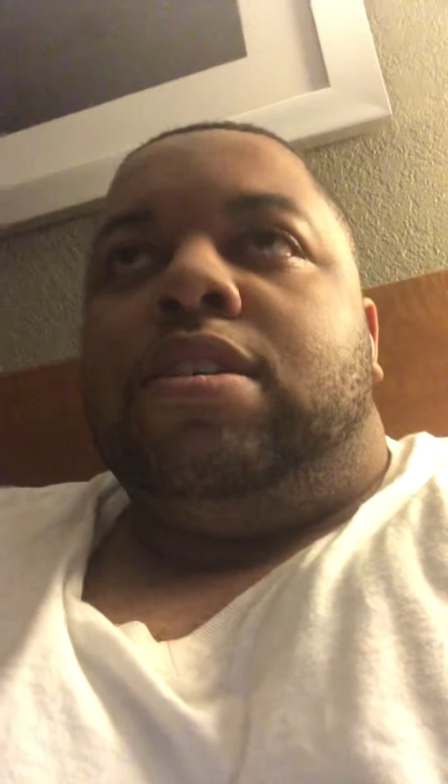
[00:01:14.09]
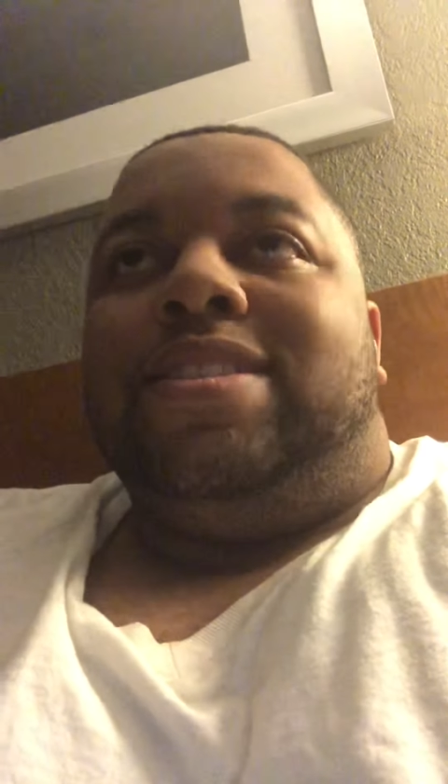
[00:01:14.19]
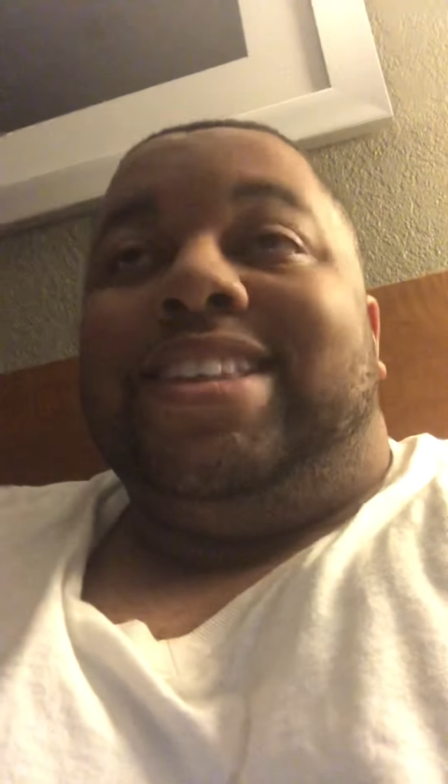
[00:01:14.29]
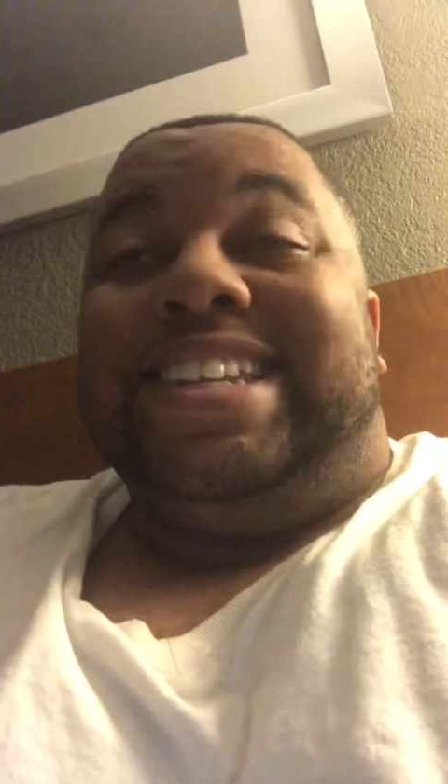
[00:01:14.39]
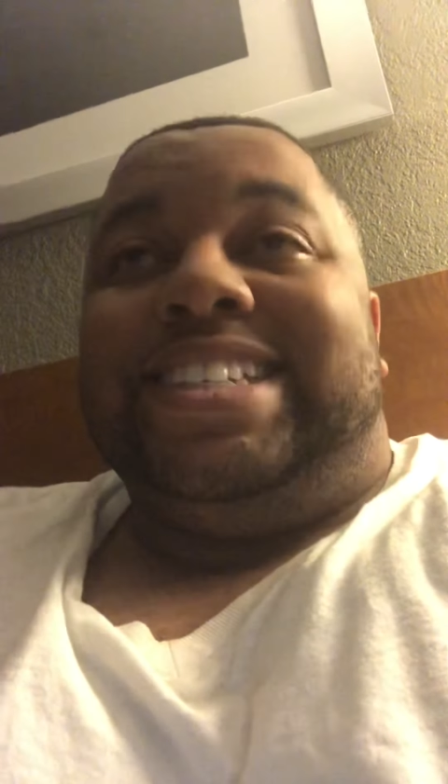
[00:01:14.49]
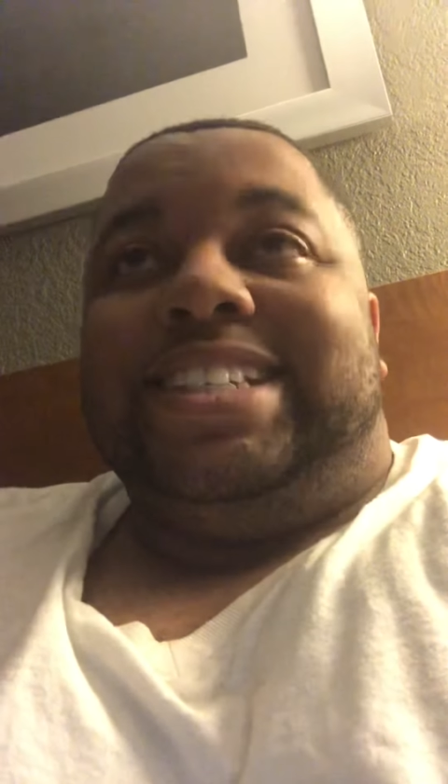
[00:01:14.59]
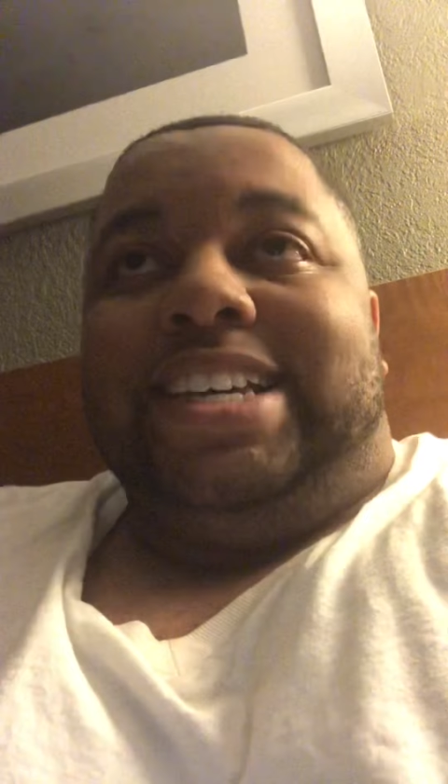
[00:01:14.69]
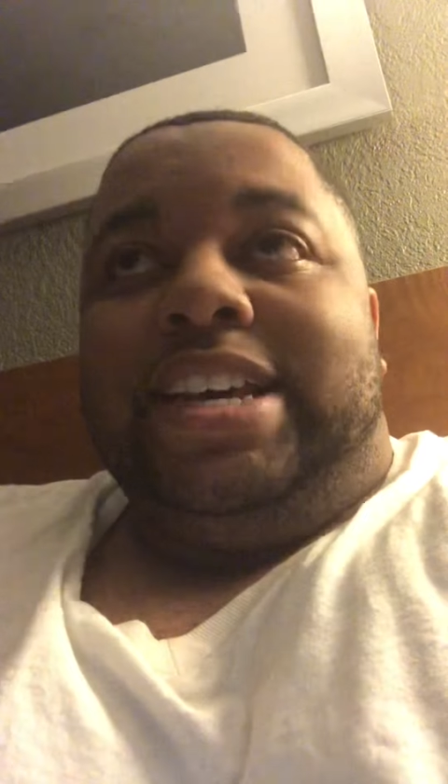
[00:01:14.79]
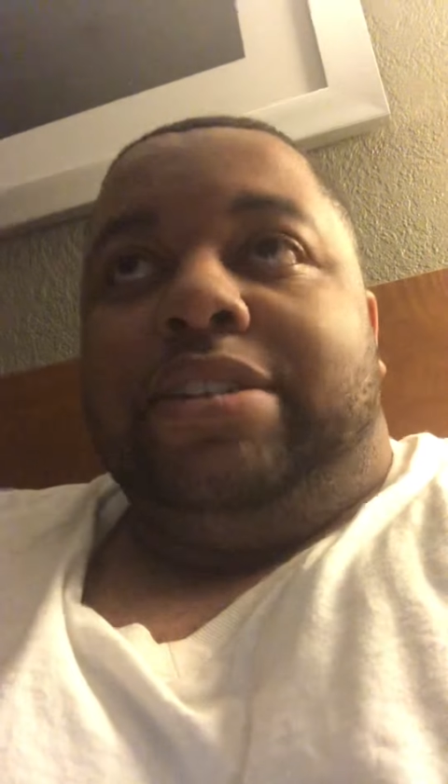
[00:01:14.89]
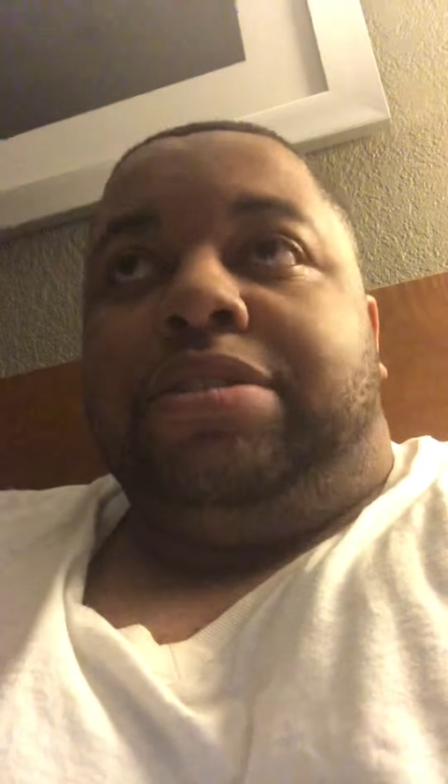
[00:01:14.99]
this
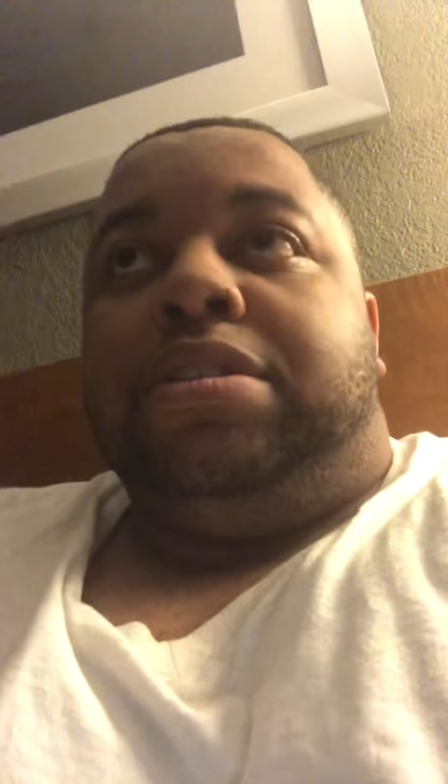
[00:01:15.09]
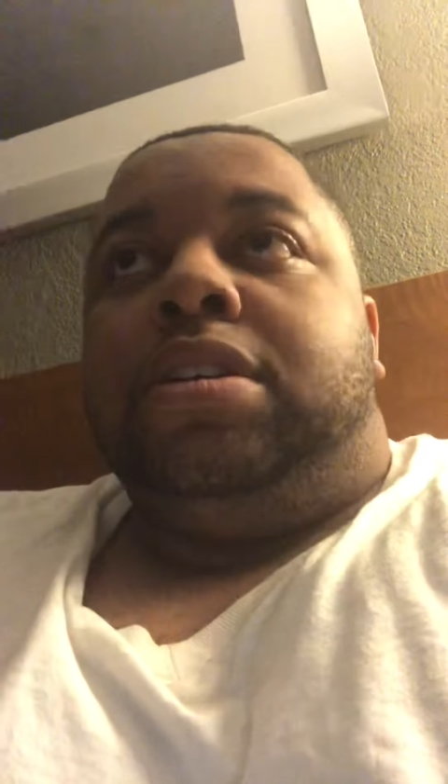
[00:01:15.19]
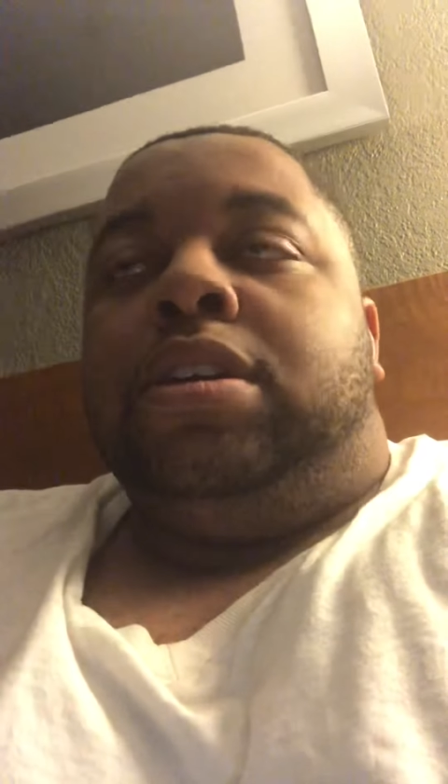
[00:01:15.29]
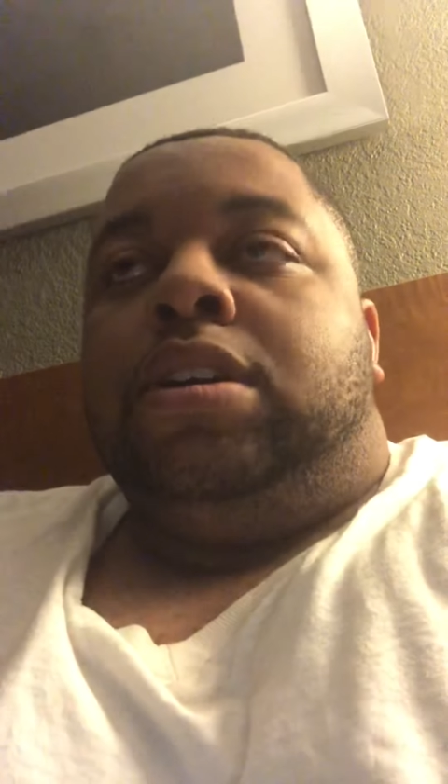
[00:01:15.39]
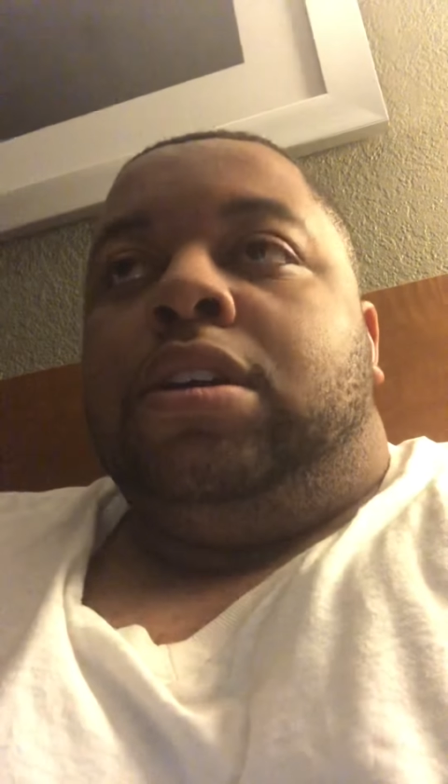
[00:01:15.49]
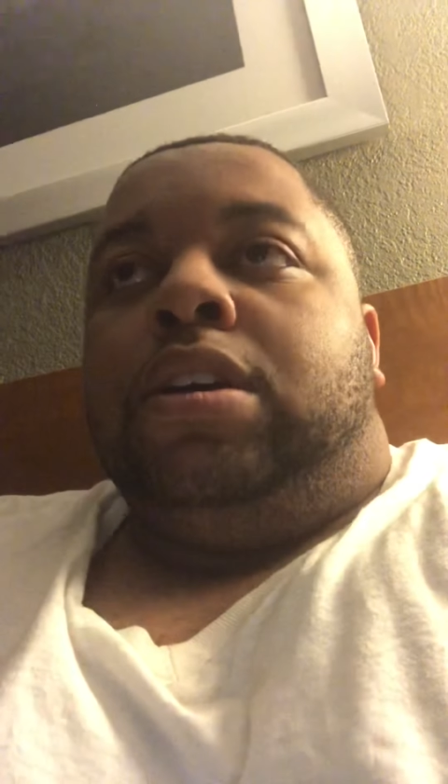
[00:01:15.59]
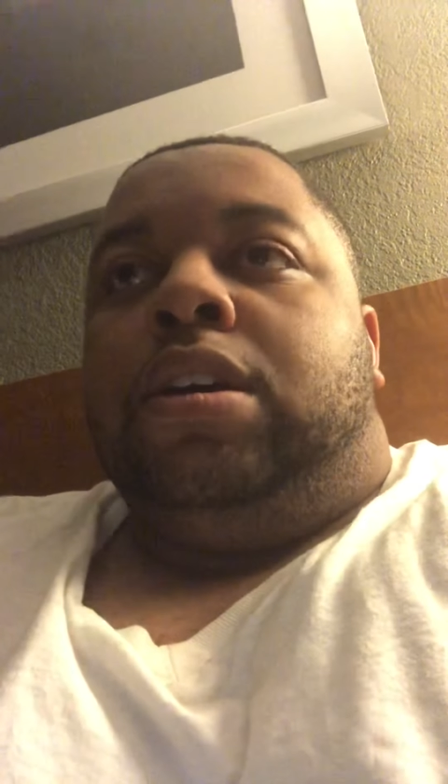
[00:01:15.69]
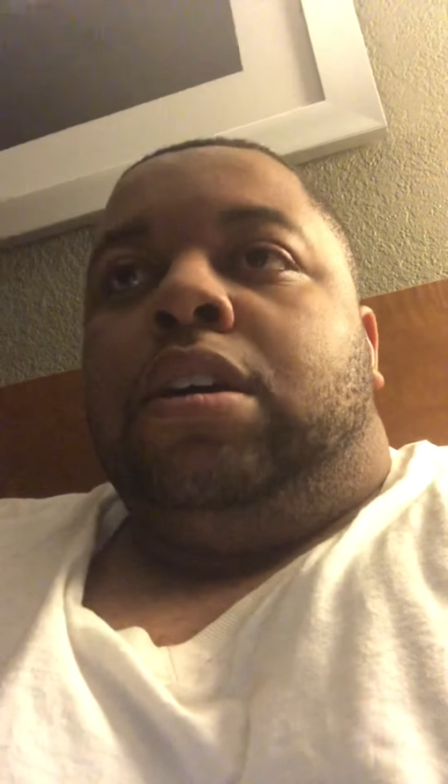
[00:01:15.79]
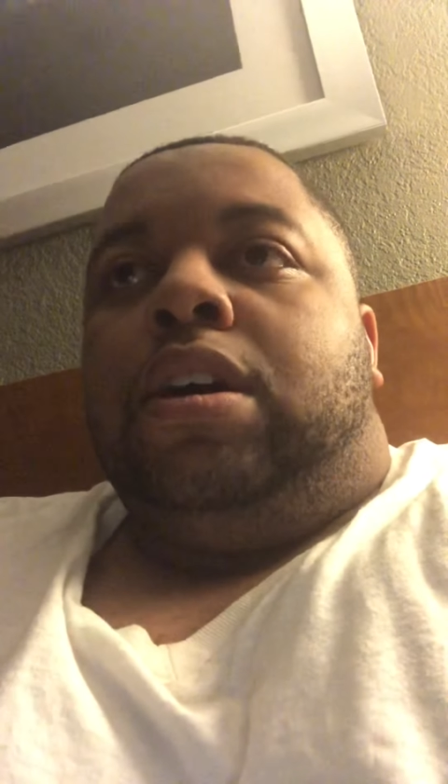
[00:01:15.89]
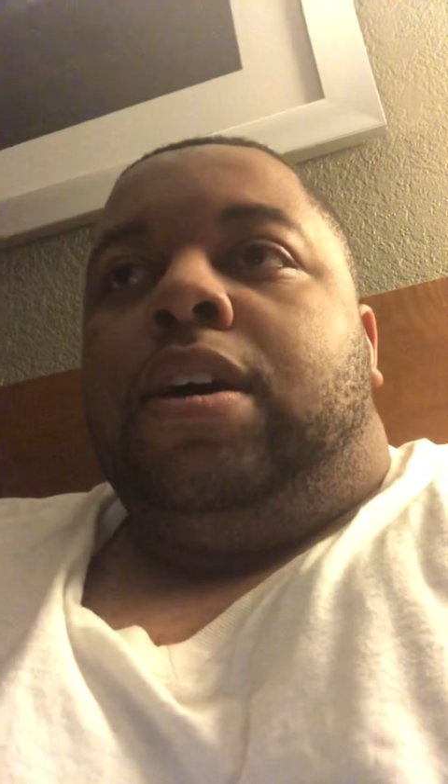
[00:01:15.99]
year.
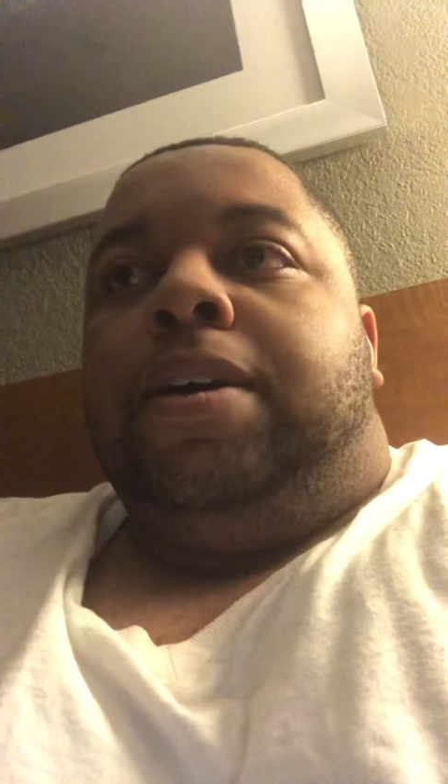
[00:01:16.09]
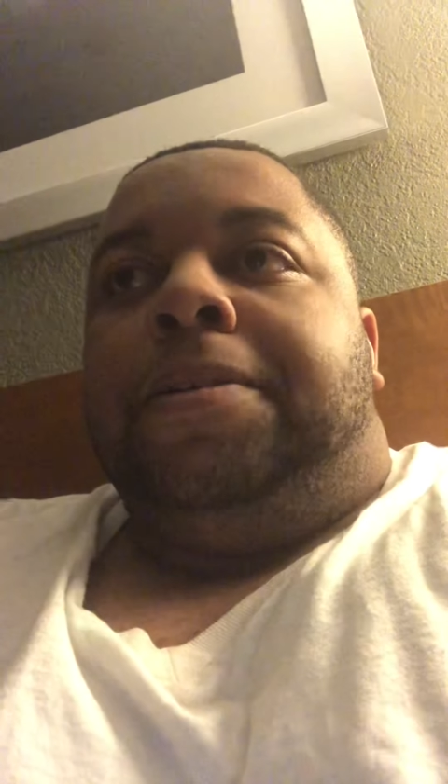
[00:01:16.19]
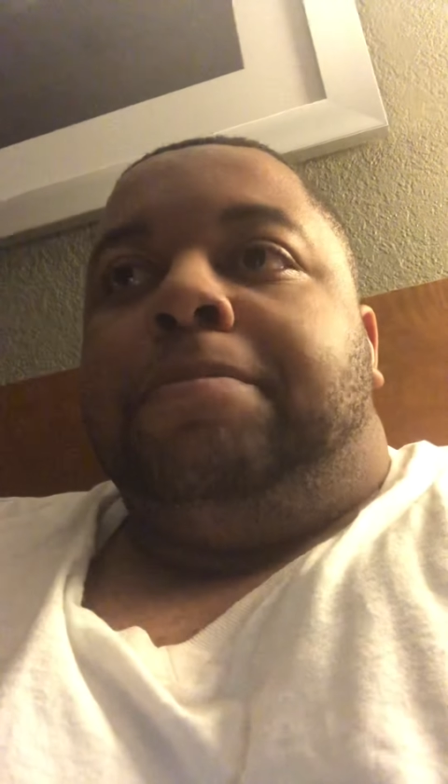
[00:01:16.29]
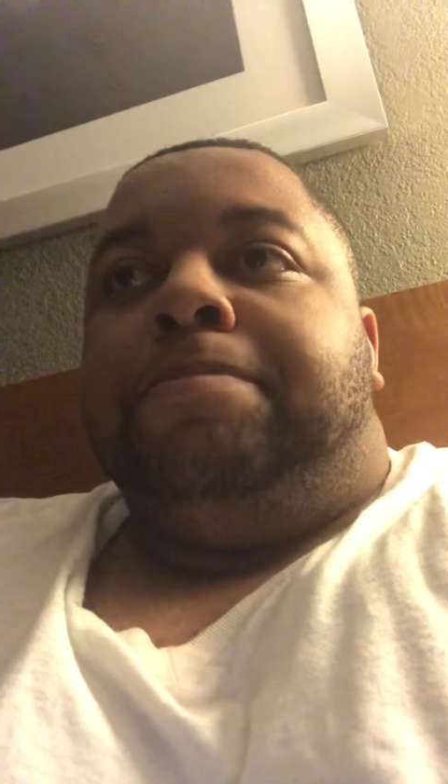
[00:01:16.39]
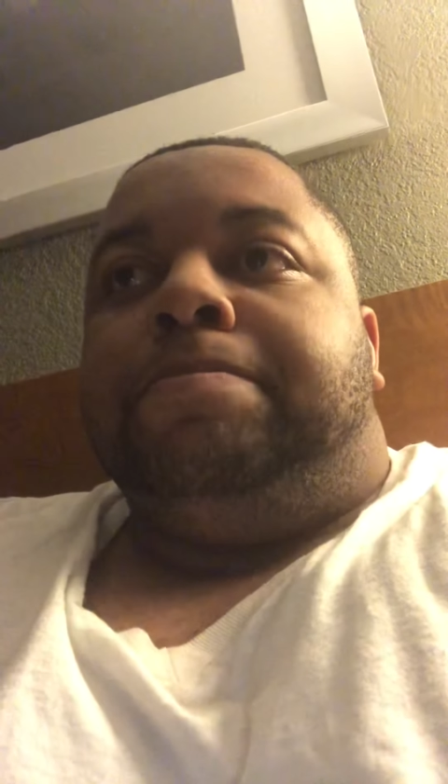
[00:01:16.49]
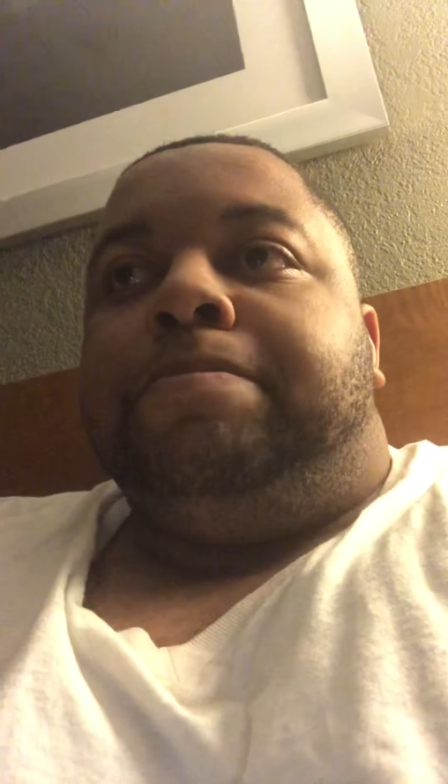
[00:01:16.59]
Um,